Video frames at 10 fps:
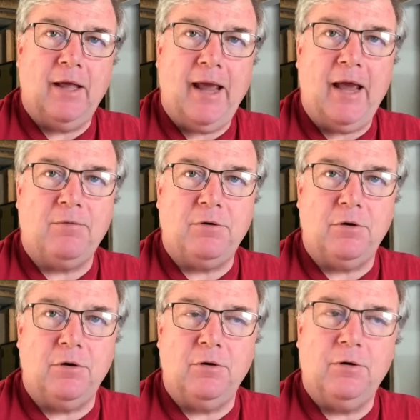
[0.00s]

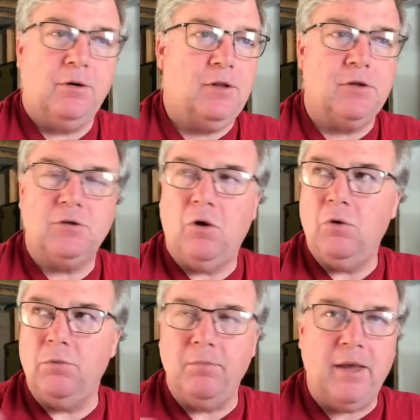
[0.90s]
after this
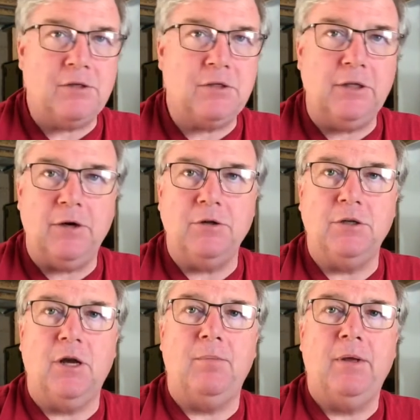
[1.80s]
whole mess clears
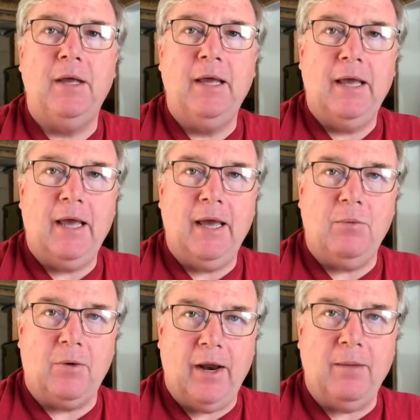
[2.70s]
up
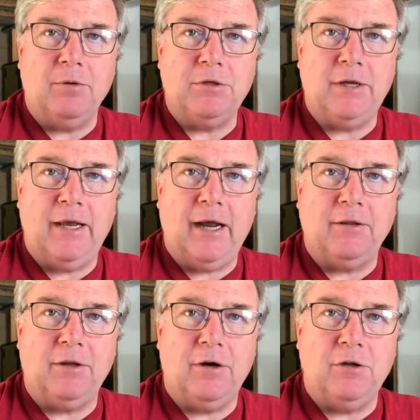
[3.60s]
and we're able to get
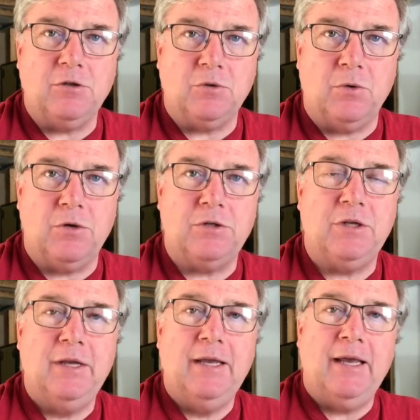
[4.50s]
out there and source
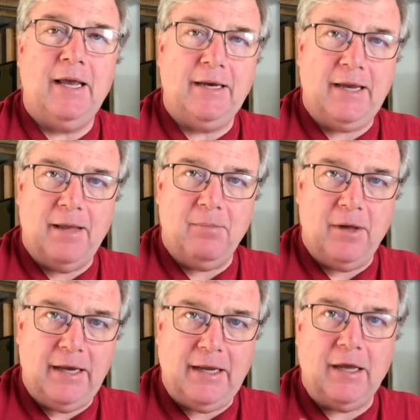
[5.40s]
and get
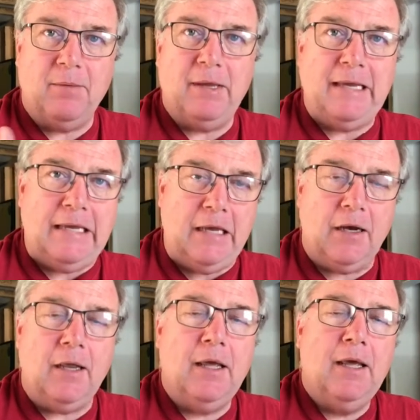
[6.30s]
money coming
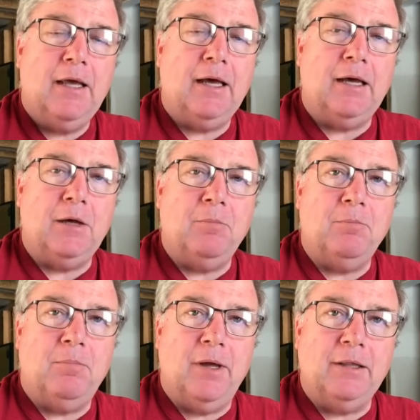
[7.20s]
in.
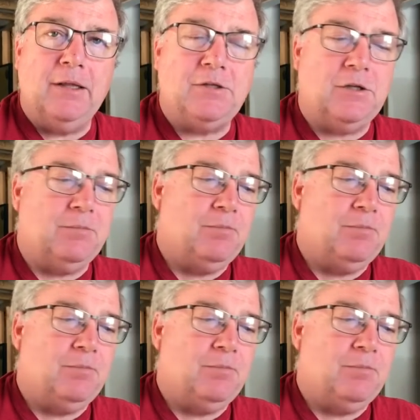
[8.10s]
But listen,